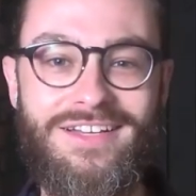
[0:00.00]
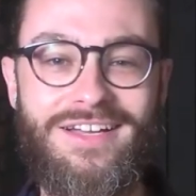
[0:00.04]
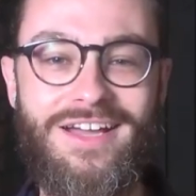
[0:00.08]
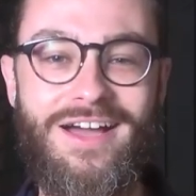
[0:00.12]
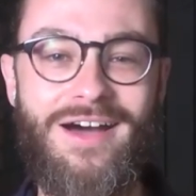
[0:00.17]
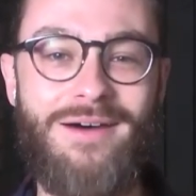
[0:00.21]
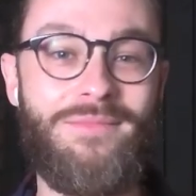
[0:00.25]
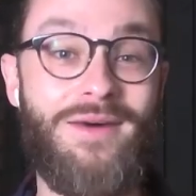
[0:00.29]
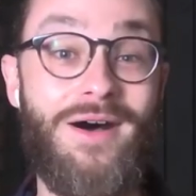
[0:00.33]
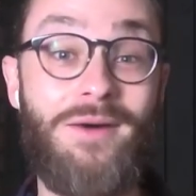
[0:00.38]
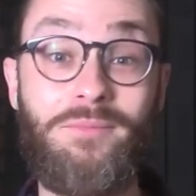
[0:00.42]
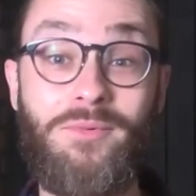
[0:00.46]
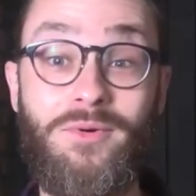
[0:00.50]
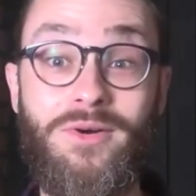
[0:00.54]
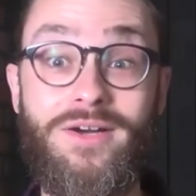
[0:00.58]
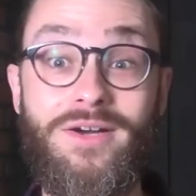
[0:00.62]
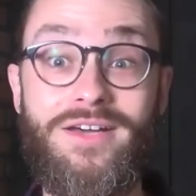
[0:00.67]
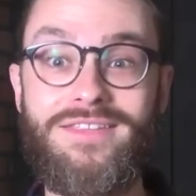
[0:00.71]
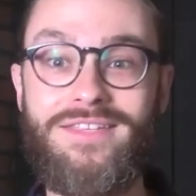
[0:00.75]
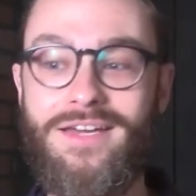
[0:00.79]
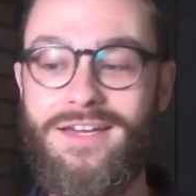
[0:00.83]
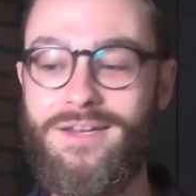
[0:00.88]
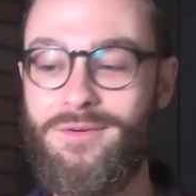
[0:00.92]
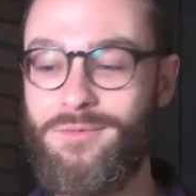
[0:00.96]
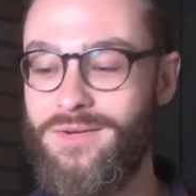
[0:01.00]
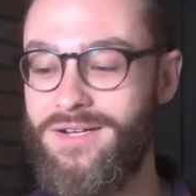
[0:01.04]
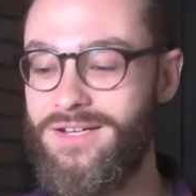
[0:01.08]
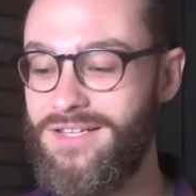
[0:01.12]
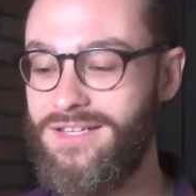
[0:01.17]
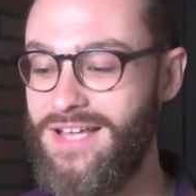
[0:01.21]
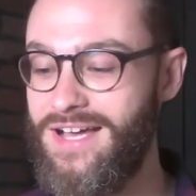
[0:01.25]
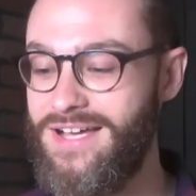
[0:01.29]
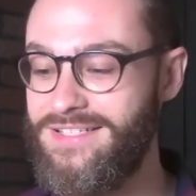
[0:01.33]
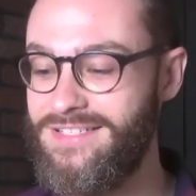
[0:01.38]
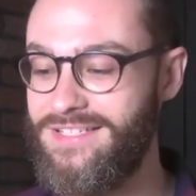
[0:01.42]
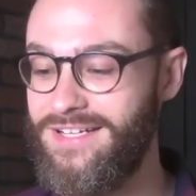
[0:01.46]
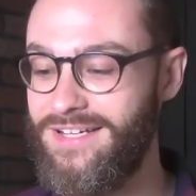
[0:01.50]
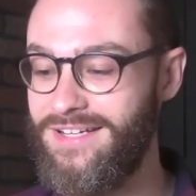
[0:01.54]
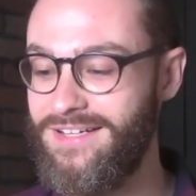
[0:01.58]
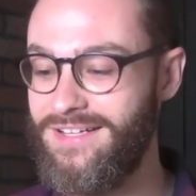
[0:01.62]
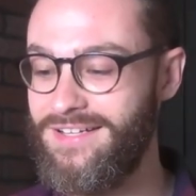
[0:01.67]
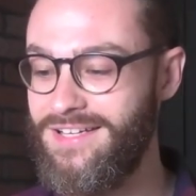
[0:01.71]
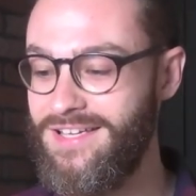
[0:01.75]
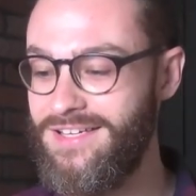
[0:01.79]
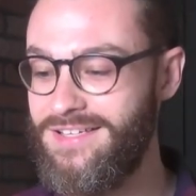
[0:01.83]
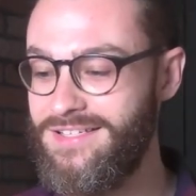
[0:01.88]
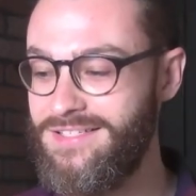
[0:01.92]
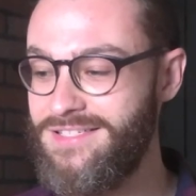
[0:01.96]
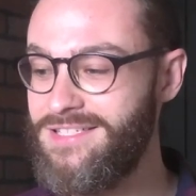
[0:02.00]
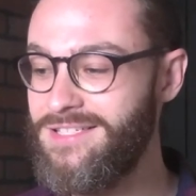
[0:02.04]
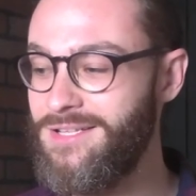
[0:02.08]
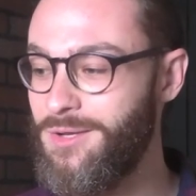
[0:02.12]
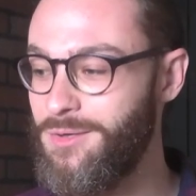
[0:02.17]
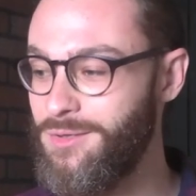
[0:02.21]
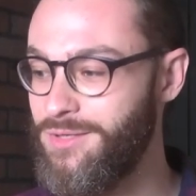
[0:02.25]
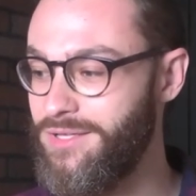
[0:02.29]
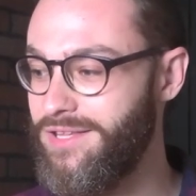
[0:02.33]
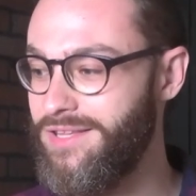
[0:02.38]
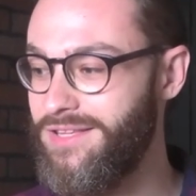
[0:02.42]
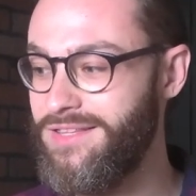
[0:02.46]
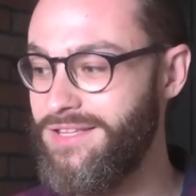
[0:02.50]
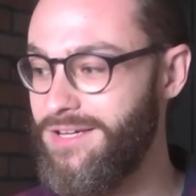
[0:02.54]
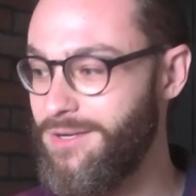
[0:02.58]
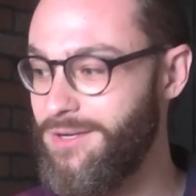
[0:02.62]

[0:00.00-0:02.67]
come up with and realizing slowly that